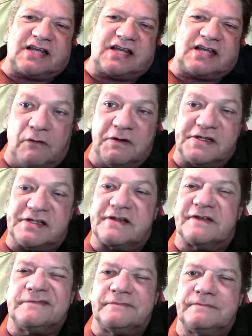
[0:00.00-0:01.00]
like
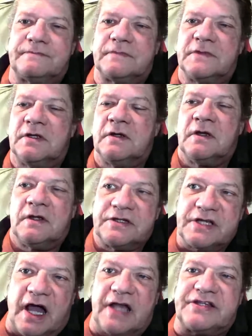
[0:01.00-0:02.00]
always.
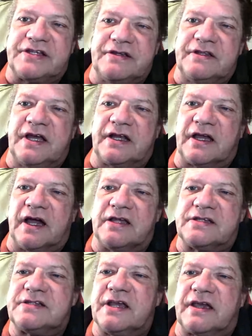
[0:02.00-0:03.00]
I'll see you then,
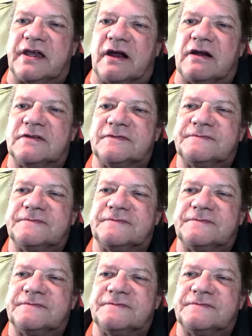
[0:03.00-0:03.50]
guys. Take care.